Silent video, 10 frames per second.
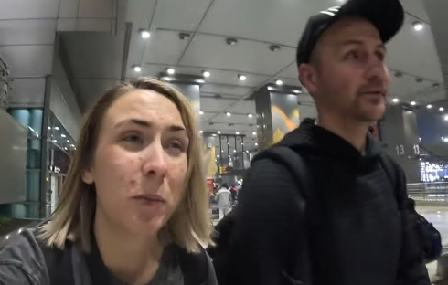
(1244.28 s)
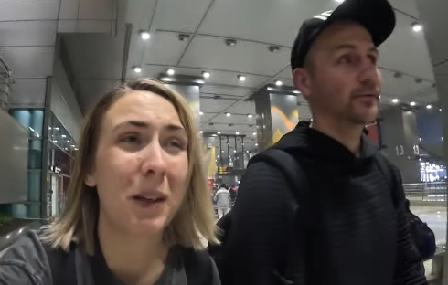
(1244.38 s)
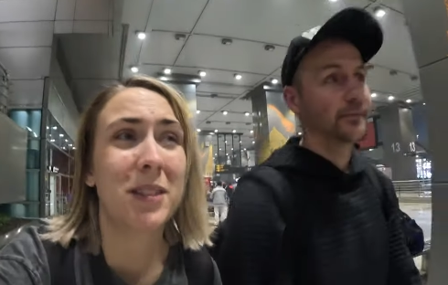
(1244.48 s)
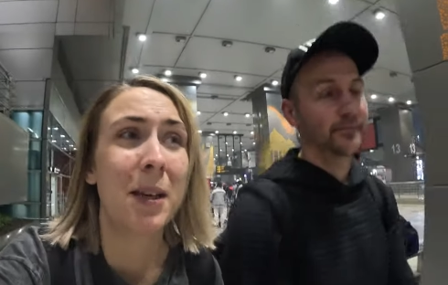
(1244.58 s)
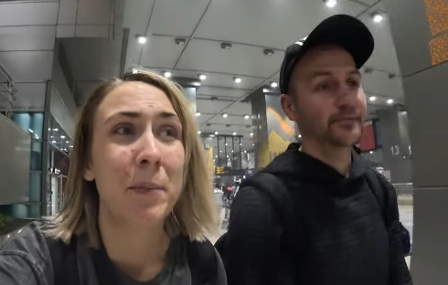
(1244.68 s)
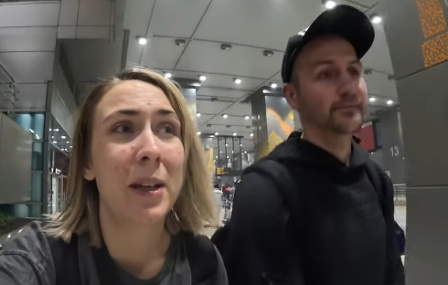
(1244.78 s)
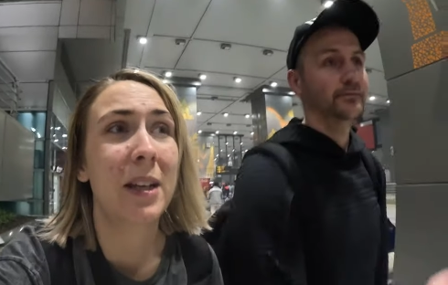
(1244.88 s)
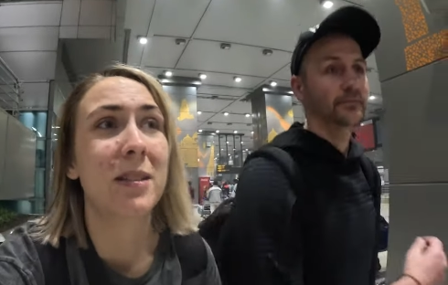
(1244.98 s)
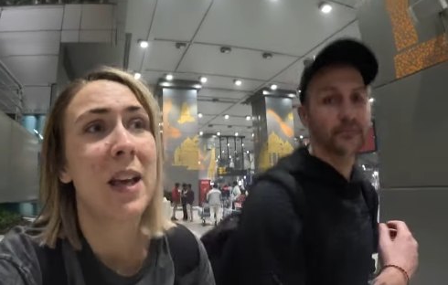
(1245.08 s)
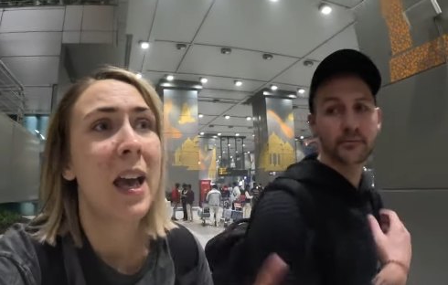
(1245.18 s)
Speaker 1: It took about 10
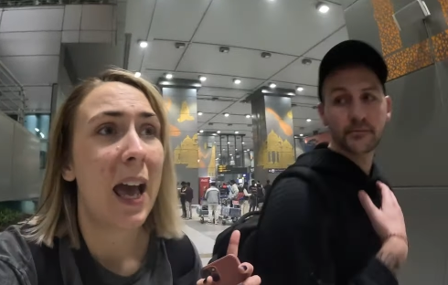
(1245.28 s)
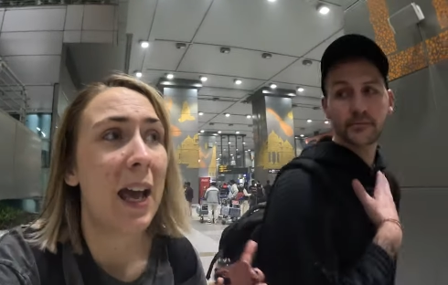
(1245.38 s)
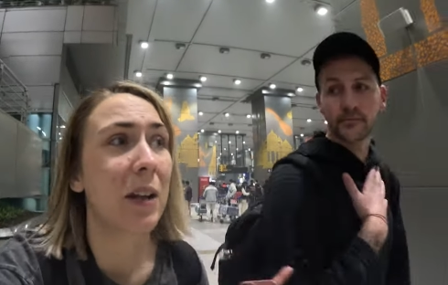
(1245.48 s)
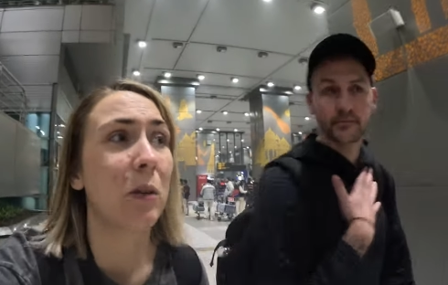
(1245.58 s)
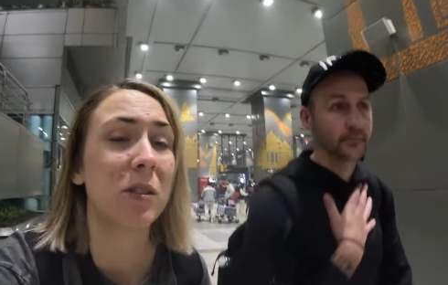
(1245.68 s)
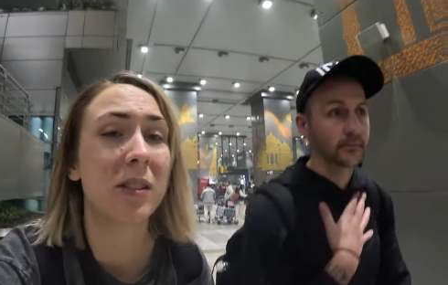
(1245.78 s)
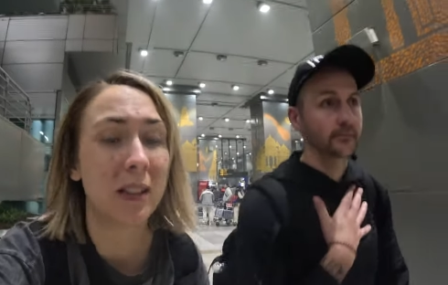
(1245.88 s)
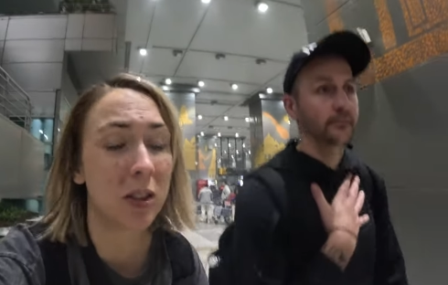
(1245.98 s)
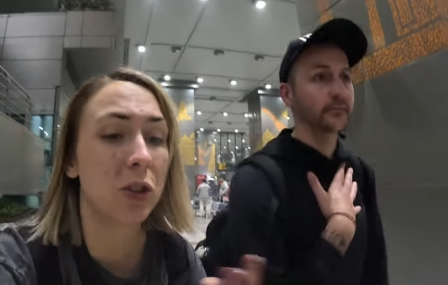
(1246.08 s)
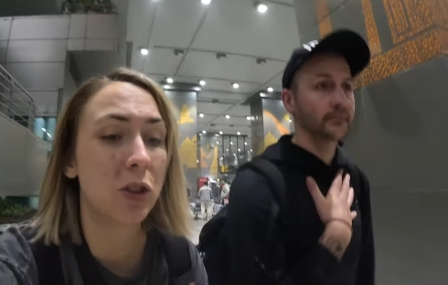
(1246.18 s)
minutes and it was
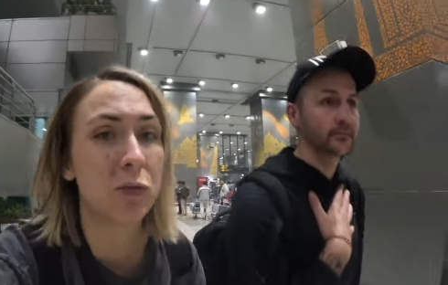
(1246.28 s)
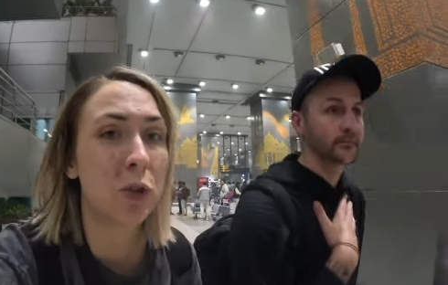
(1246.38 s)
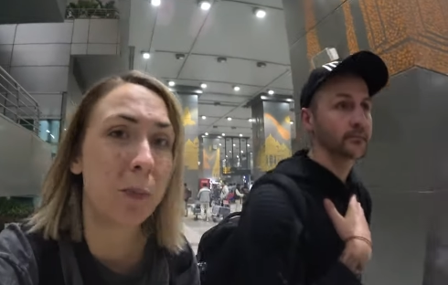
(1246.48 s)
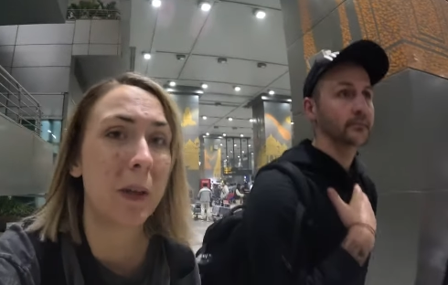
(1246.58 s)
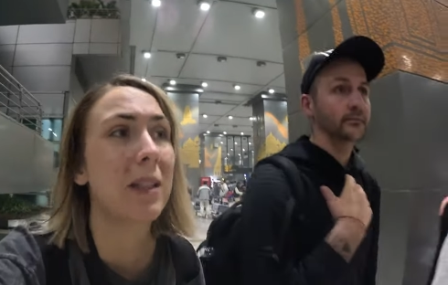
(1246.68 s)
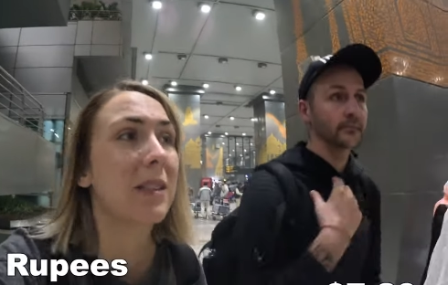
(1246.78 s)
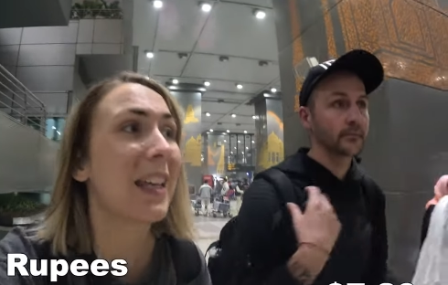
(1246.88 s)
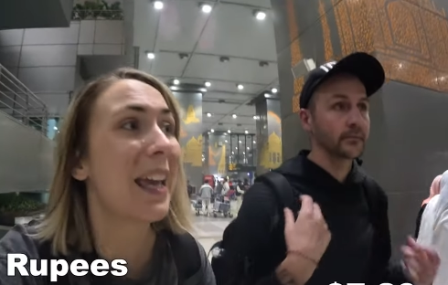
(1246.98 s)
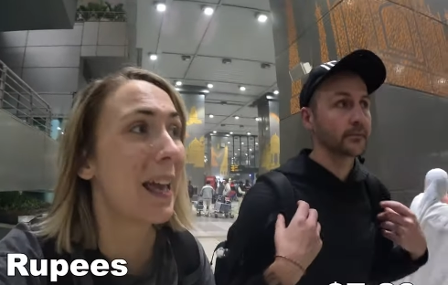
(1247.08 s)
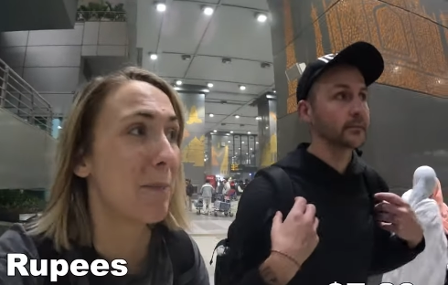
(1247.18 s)
600 rupees
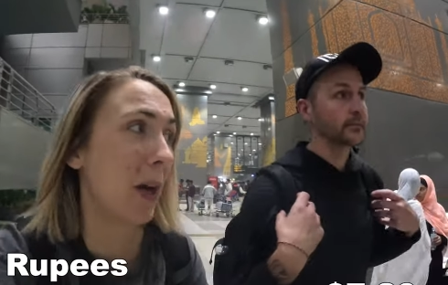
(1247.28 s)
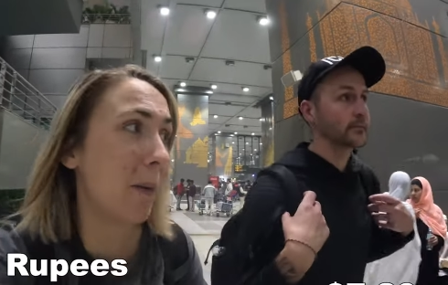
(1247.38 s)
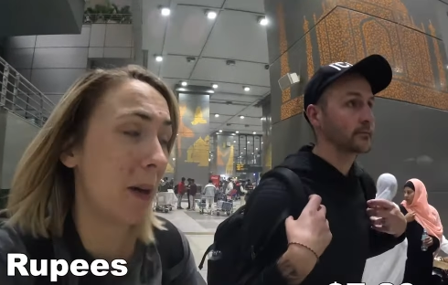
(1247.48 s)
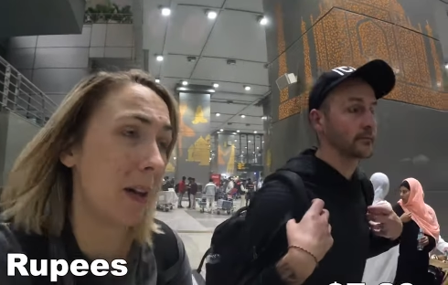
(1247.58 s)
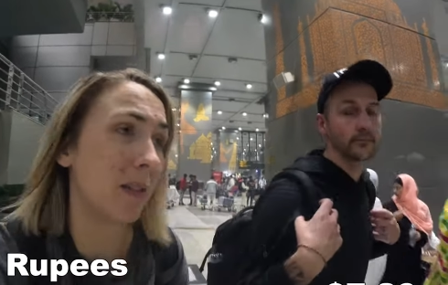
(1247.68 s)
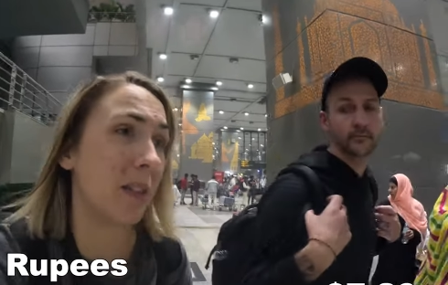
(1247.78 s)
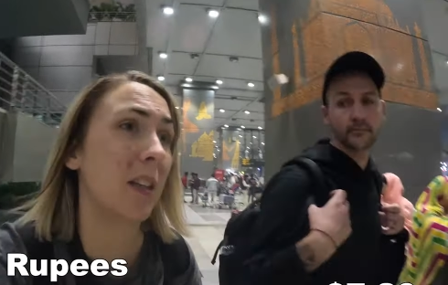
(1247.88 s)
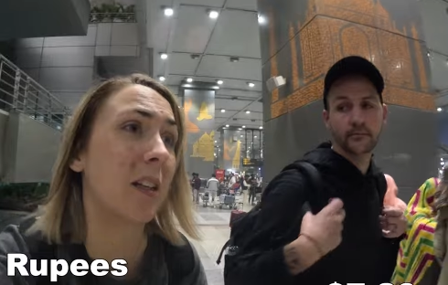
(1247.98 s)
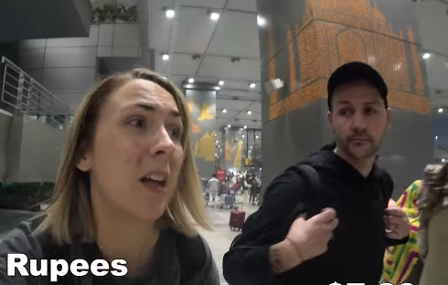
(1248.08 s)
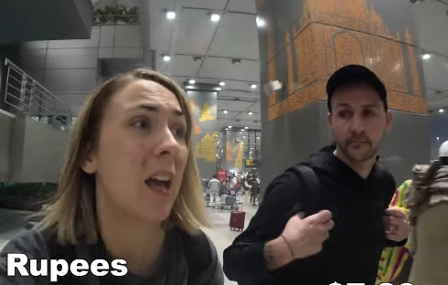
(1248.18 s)
per
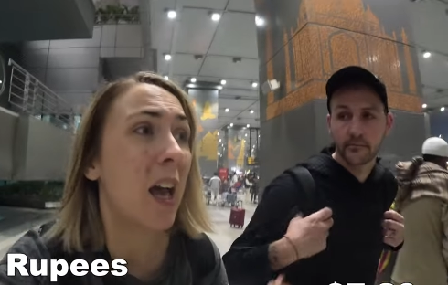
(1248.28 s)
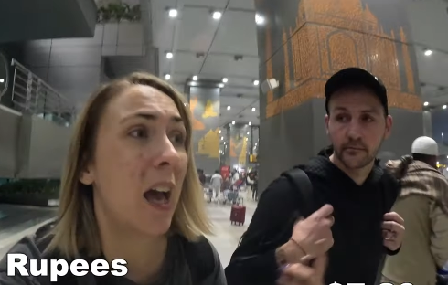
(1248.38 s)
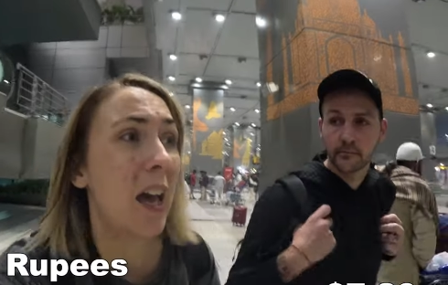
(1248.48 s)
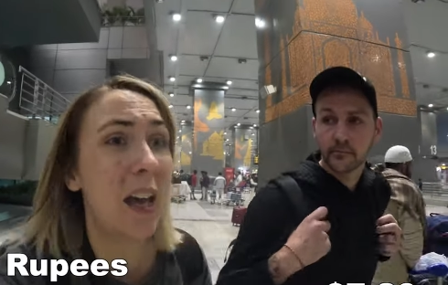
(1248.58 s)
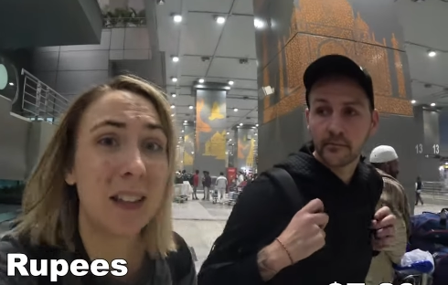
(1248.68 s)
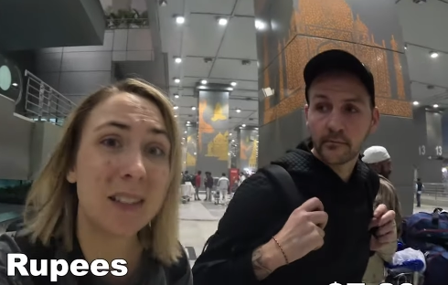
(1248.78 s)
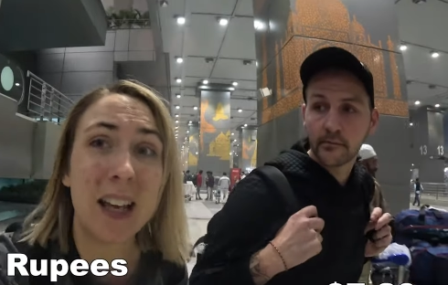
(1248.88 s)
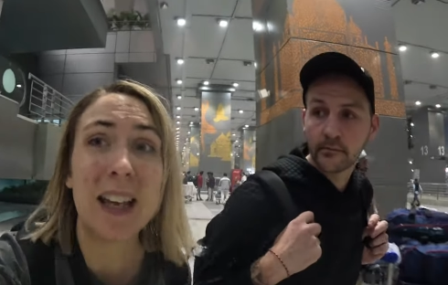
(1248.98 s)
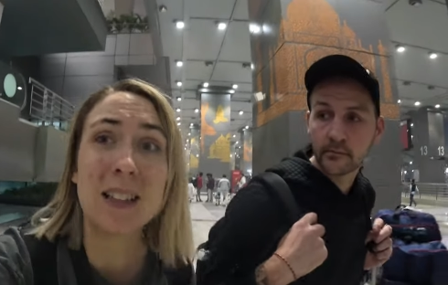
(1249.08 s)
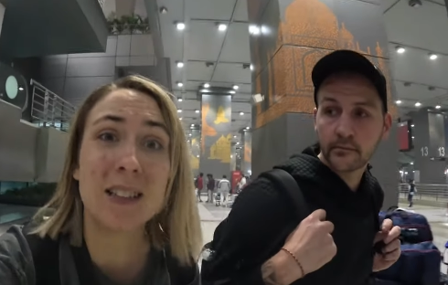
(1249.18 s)
person and
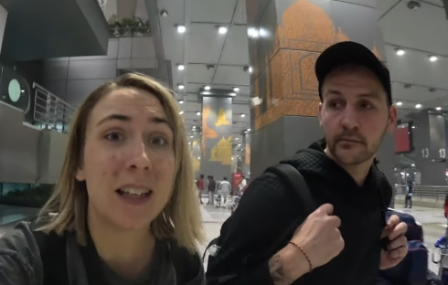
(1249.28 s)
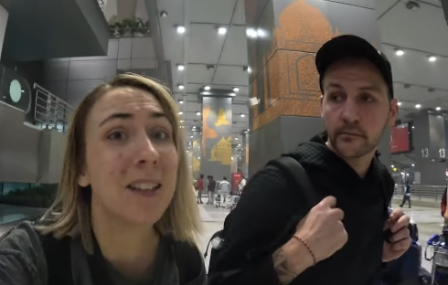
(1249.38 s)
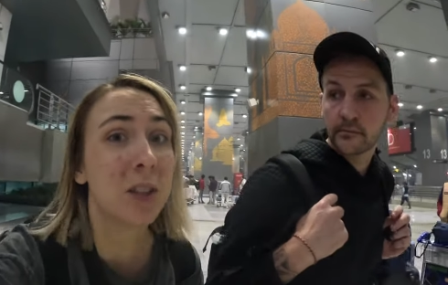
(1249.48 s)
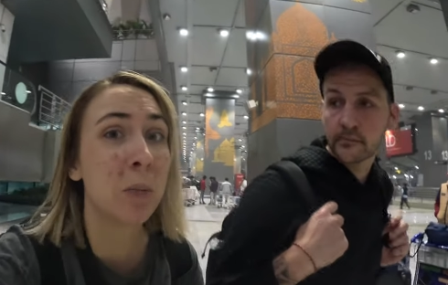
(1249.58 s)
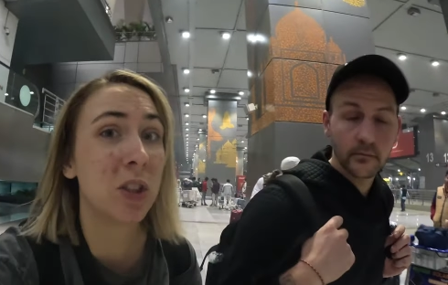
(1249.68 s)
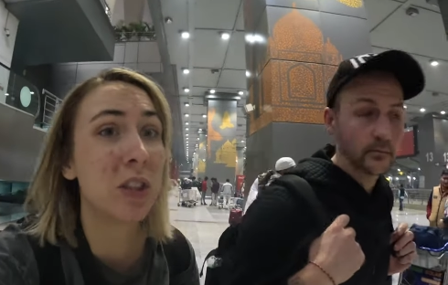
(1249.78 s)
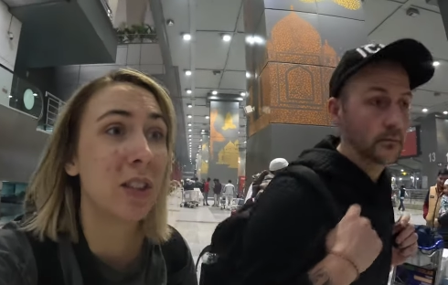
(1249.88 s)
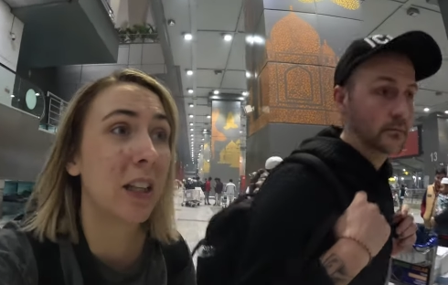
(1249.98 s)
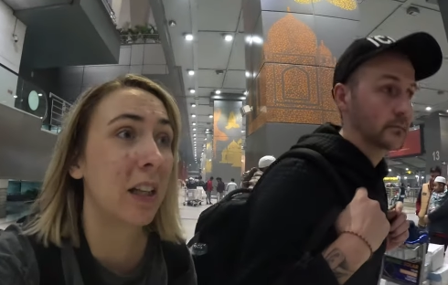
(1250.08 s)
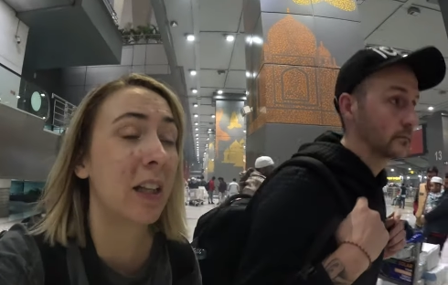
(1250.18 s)
easy, so much easier
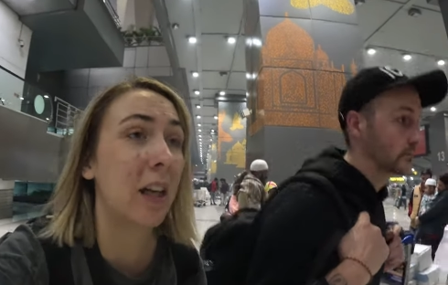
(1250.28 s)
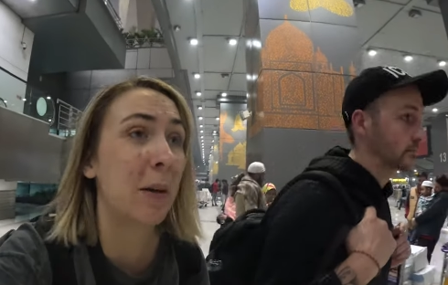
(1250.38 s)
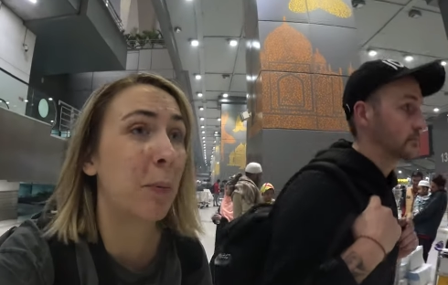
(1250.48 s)
getting in the